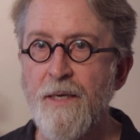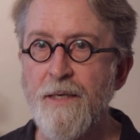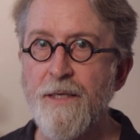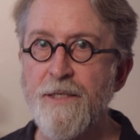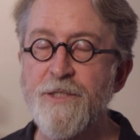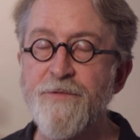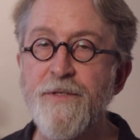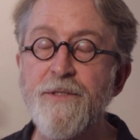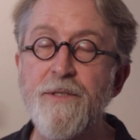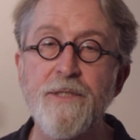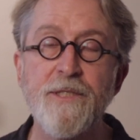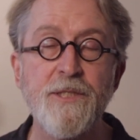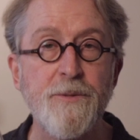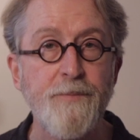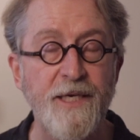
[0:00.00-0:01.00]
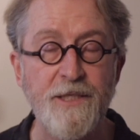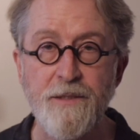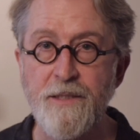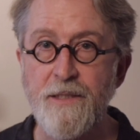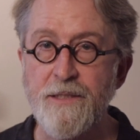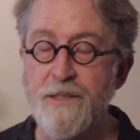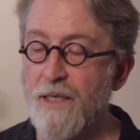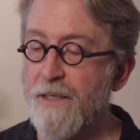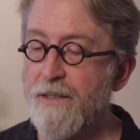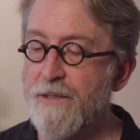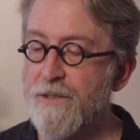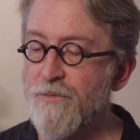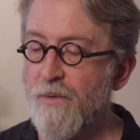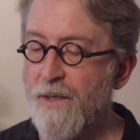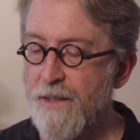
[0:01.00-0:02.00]
Now this filter is specially designed
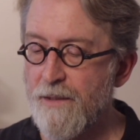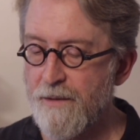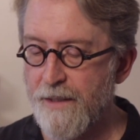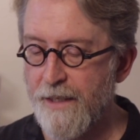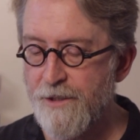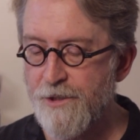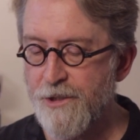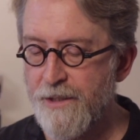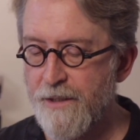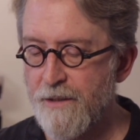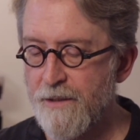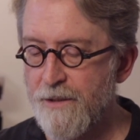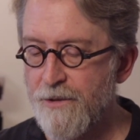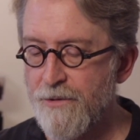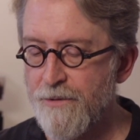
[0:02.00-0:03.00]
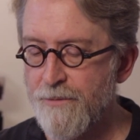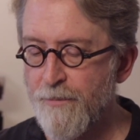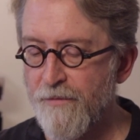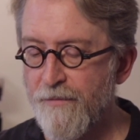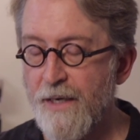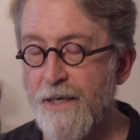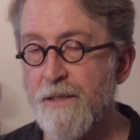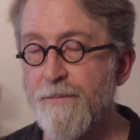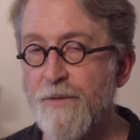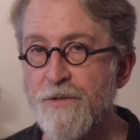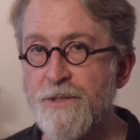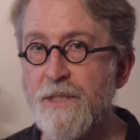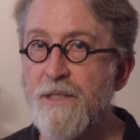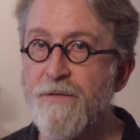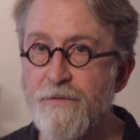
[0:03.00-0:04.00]
as well, engineered to provide the
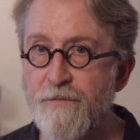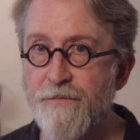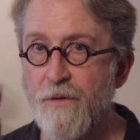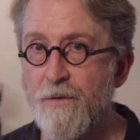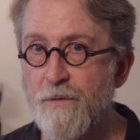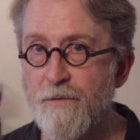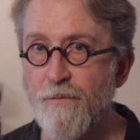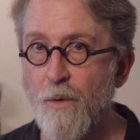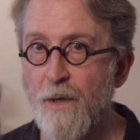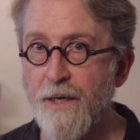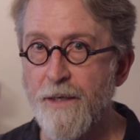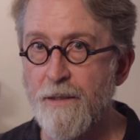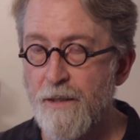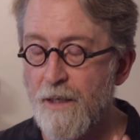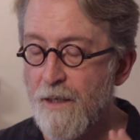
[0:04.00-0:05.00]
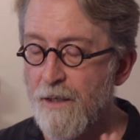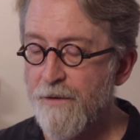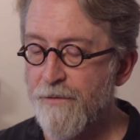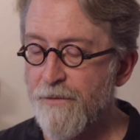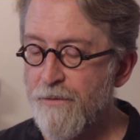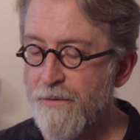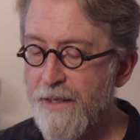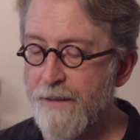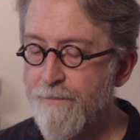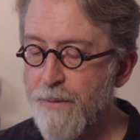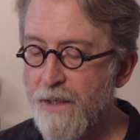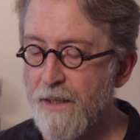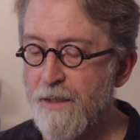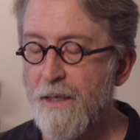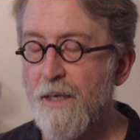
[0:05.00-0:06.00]
most even flow of water through that
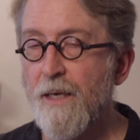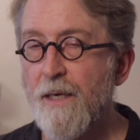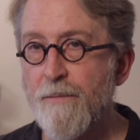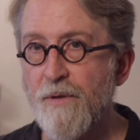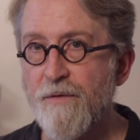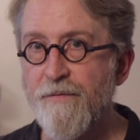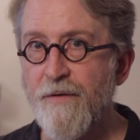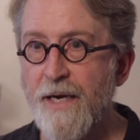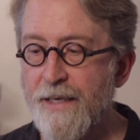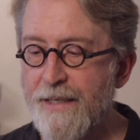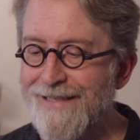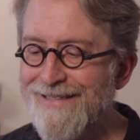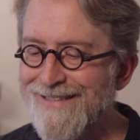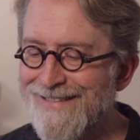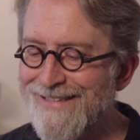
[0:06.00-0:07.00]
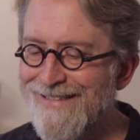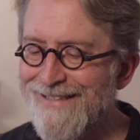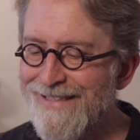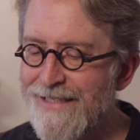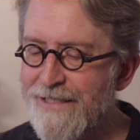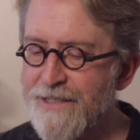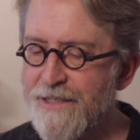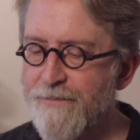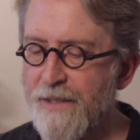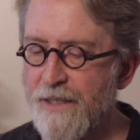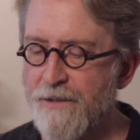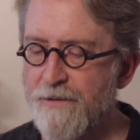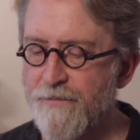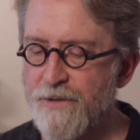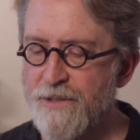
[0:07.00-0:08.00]
puck, providing the least
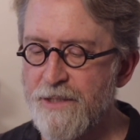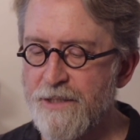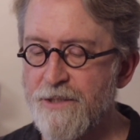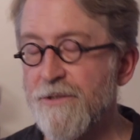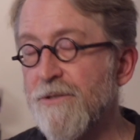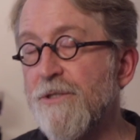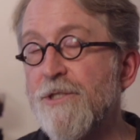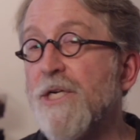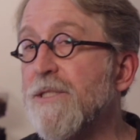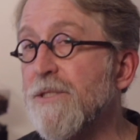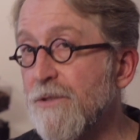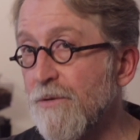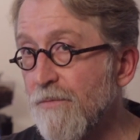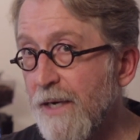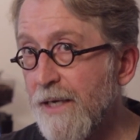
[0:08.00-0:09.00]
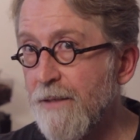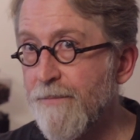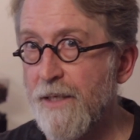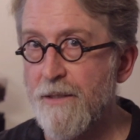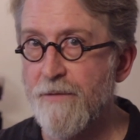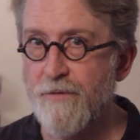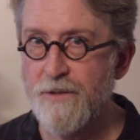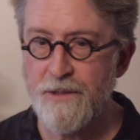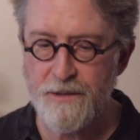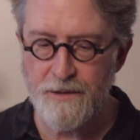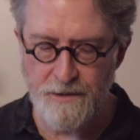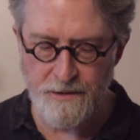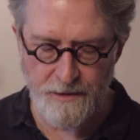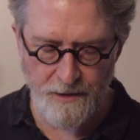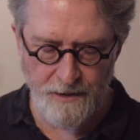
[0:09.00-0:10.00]
amount of resistance, or just the right amount of
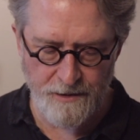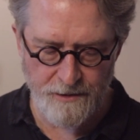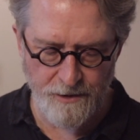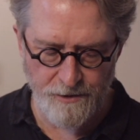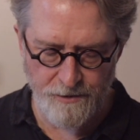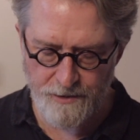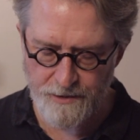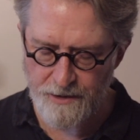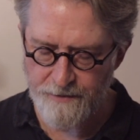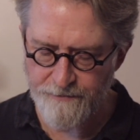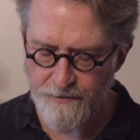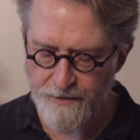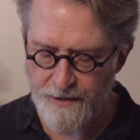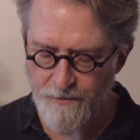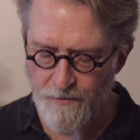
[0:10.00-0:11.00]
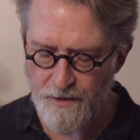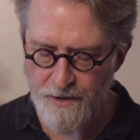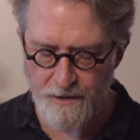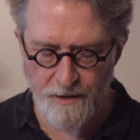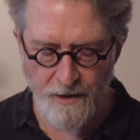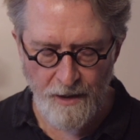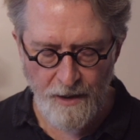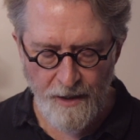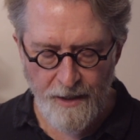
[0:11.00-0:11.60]
resistance, I guess I should say, for that water.